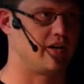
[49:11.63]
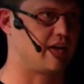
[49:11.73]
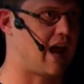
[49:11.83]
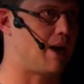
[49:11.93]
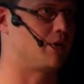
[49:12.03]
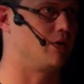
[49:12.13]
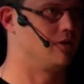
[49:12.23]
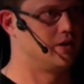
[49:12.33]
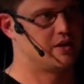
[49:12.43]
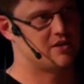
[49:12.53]
into
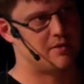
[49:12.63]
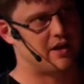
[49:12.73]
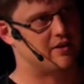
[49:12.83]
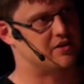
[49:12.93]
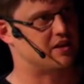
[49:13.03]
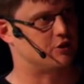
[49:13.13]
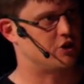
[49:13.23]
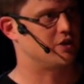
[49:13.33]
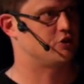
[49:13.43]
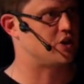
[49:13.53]
capital to make this thing
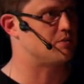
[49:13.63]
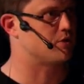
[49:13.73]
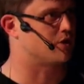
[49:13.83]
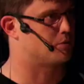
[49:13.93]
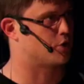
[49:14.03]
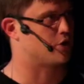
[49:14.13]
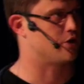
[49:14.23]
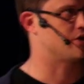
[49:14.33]
ch- cheaper per